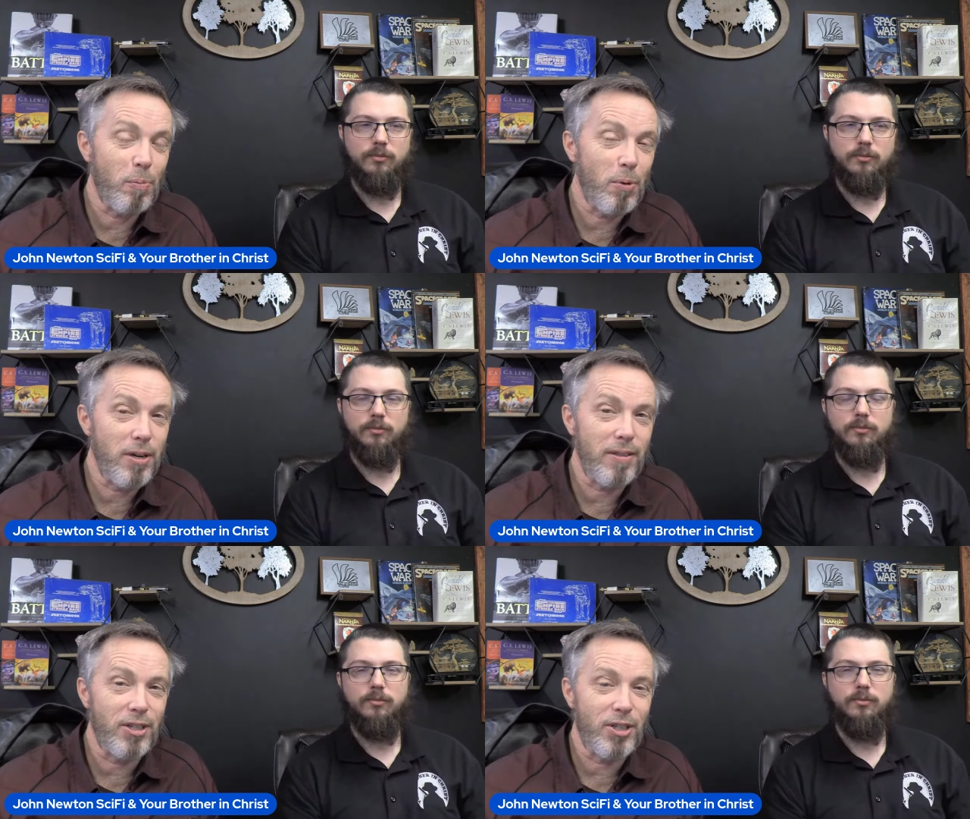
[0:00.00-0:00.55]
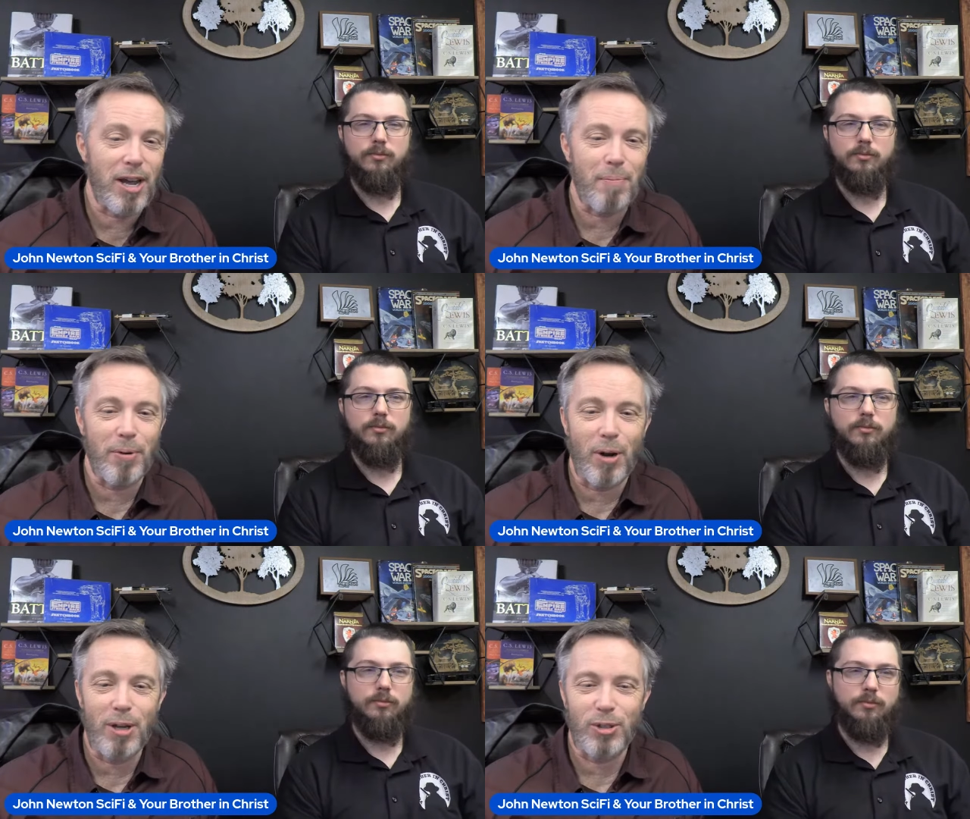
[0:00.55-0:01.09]
Speaker 1: put in the chat, but
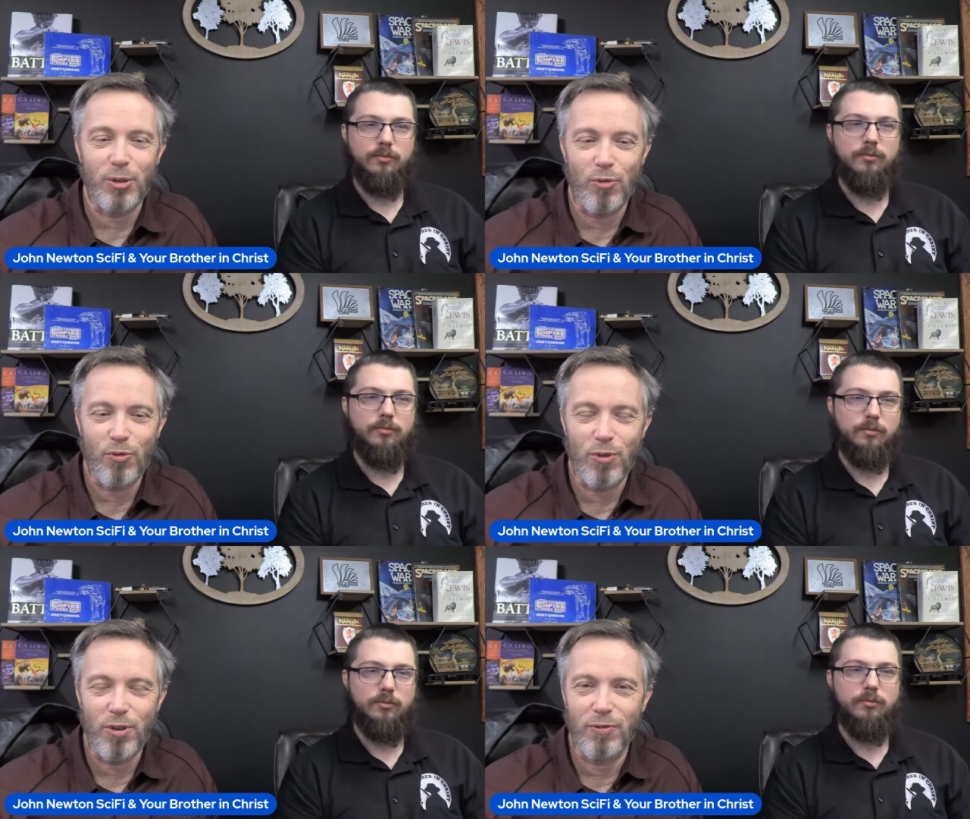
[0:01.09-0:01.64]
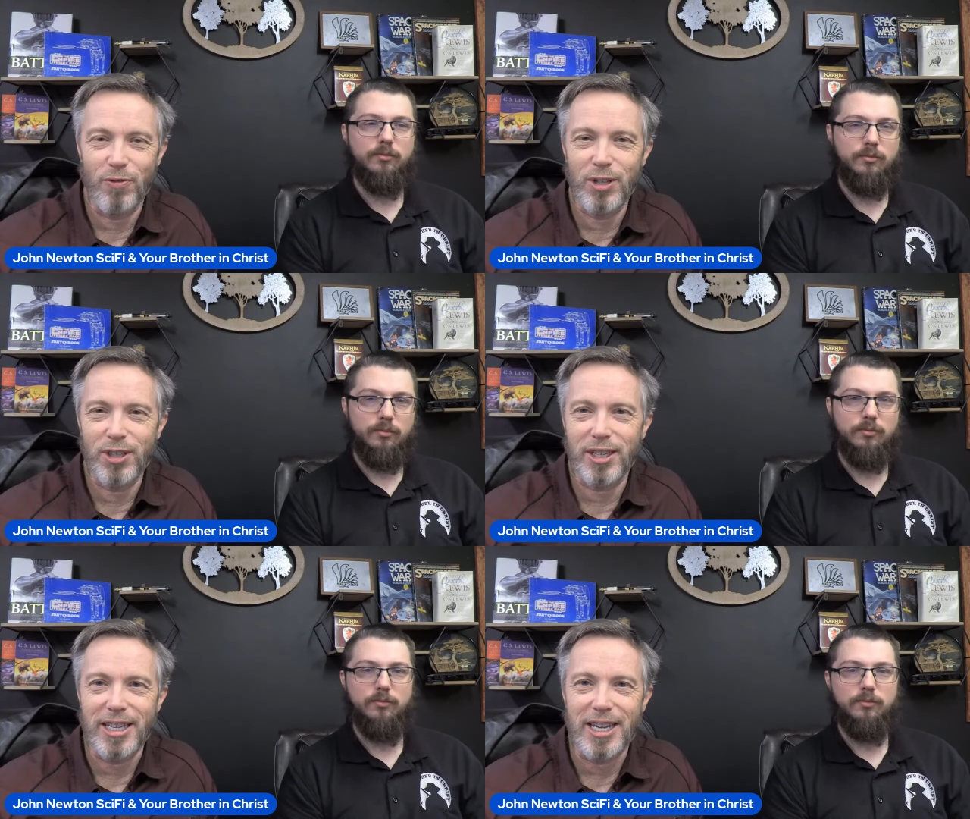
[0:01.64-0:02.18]
also uh,
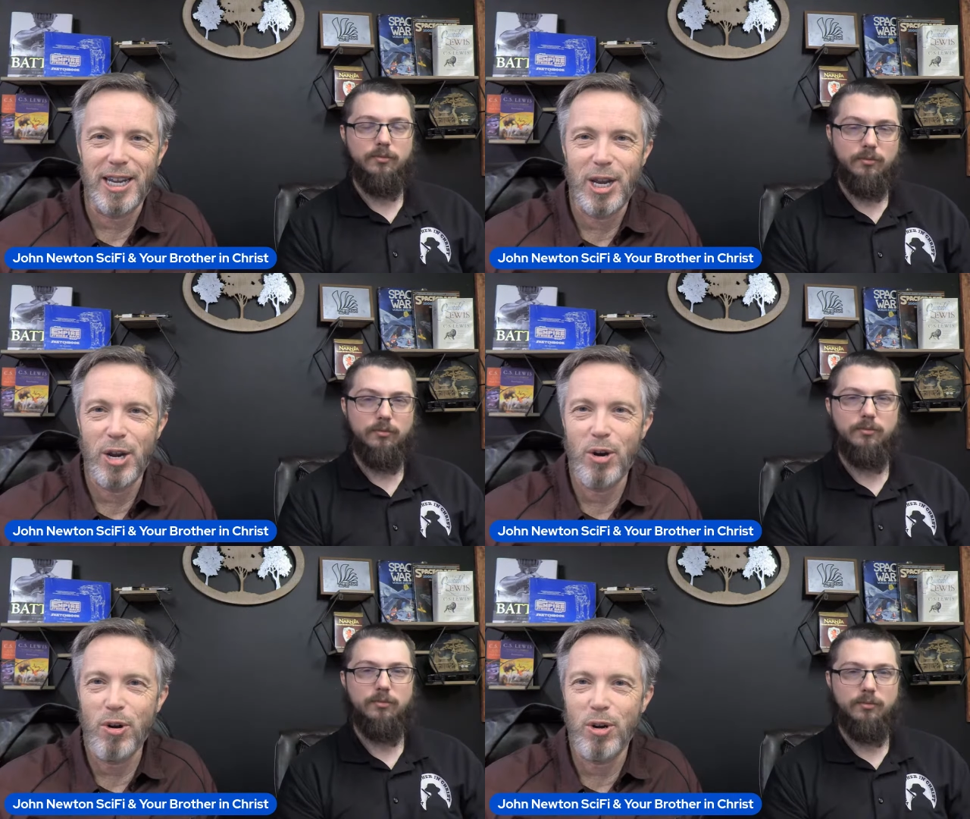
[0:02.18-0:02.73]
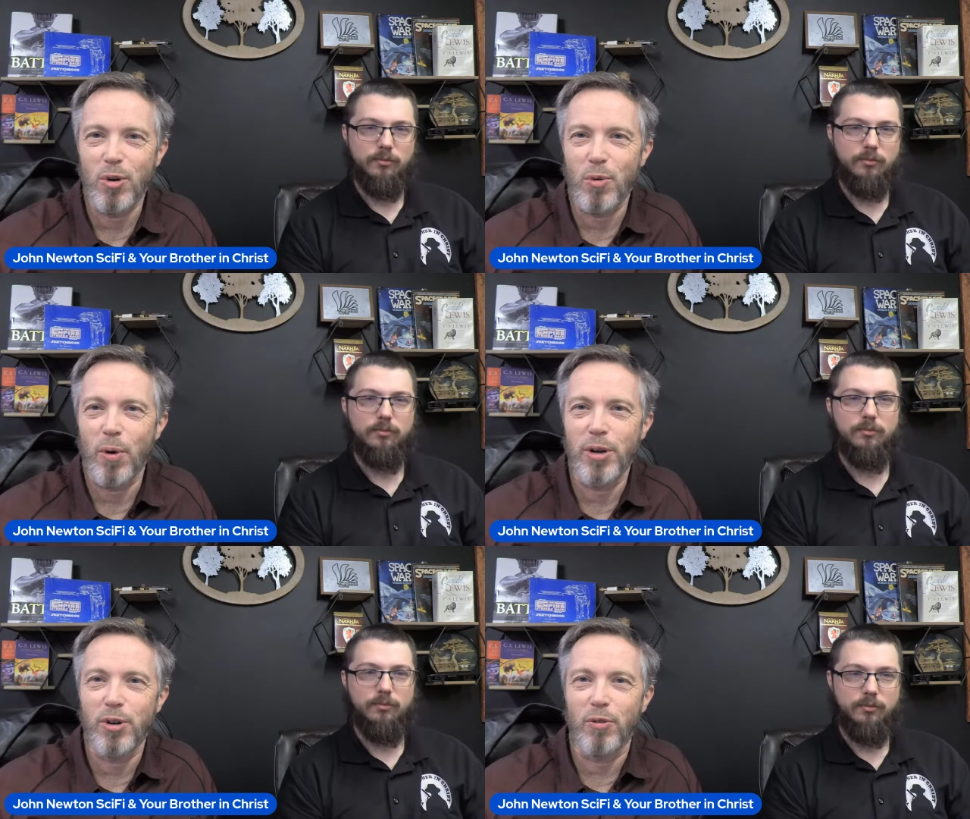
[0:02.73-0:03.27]
physically hear your
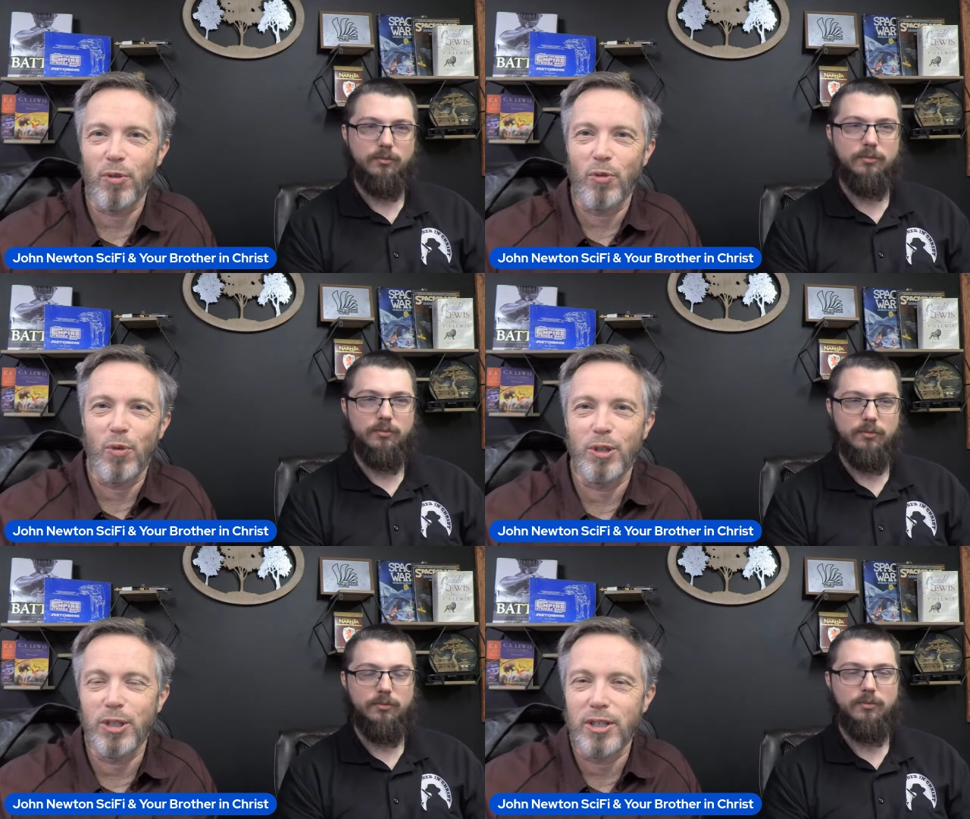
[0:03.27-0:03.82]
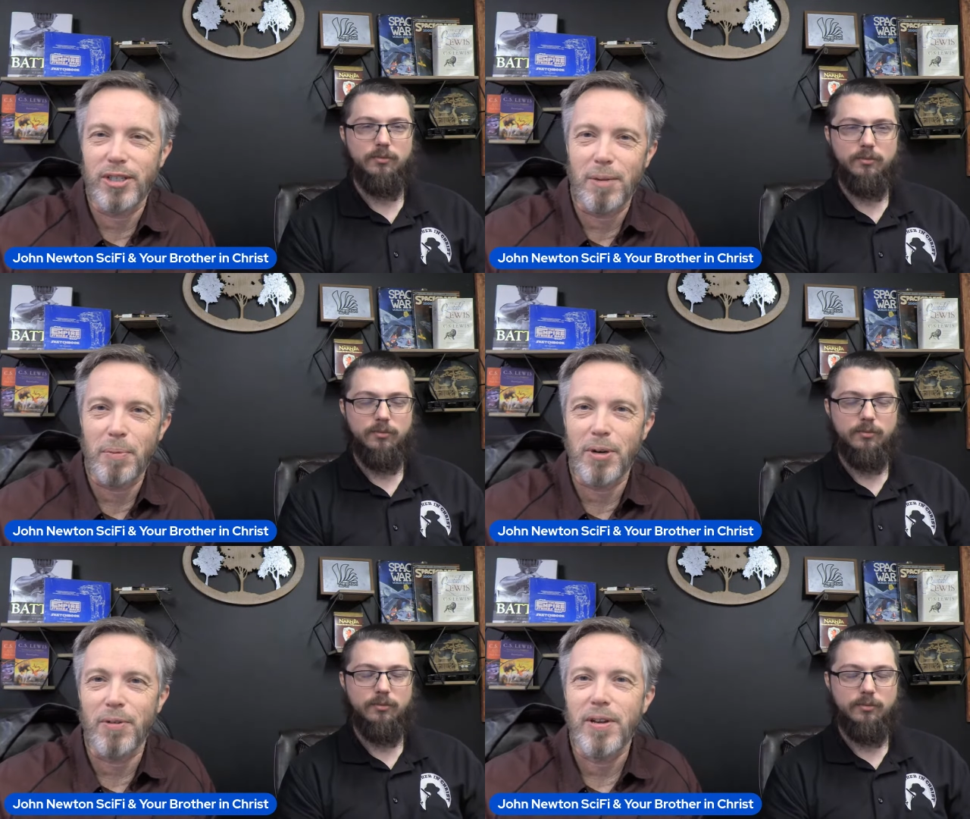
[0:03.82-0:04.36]
wonderful voices up
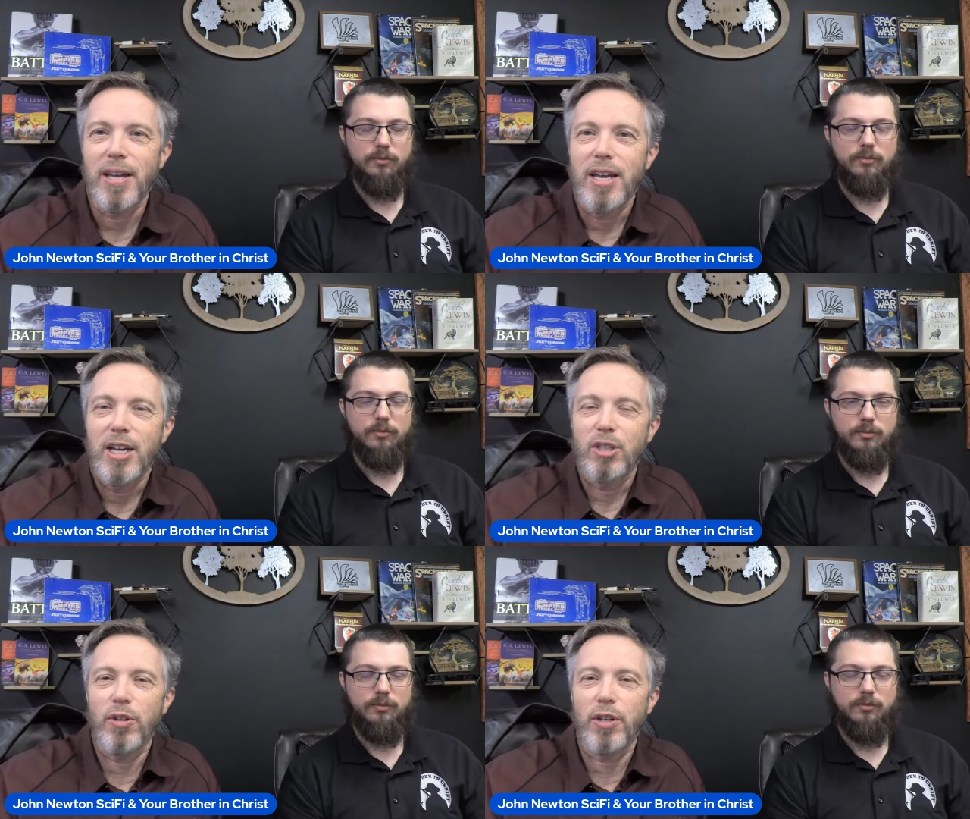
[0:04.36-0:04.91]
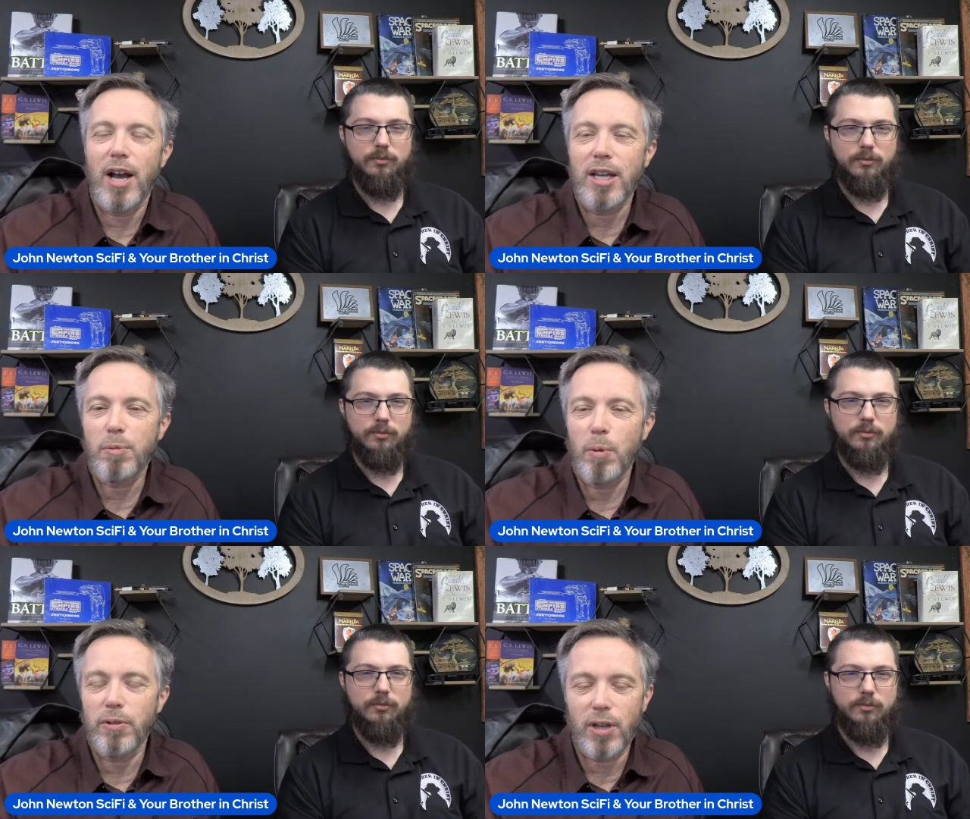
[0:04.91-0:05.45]
here. So the
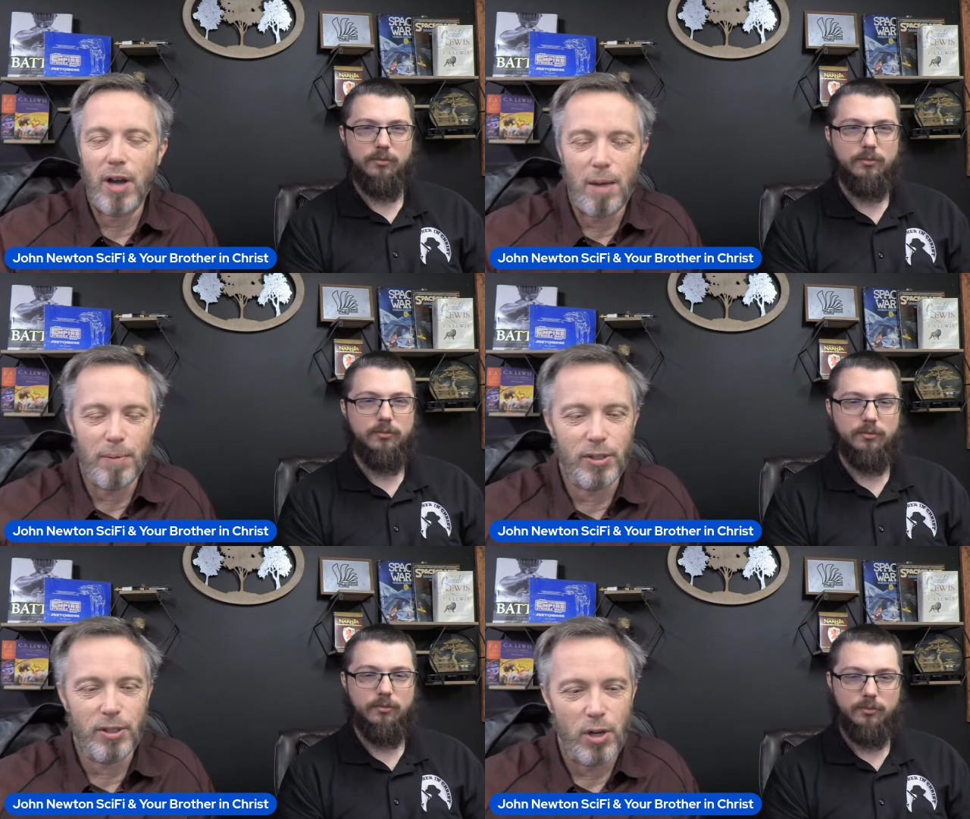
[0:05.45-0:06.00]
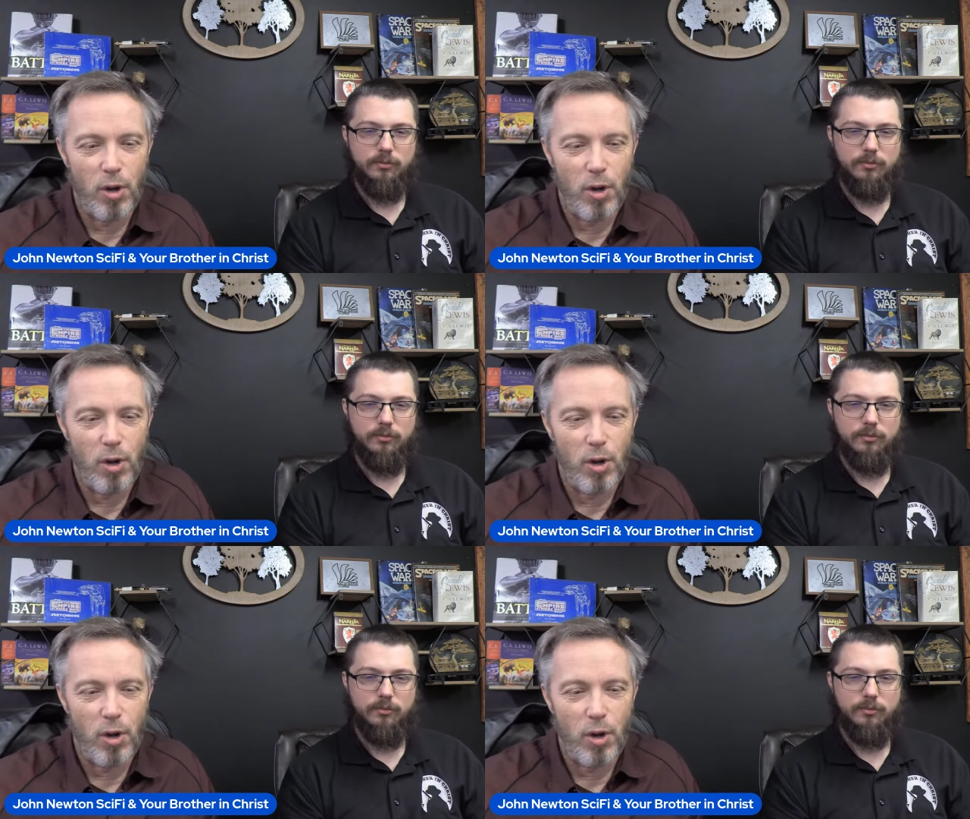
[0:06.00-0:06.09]
Gospel of Thomas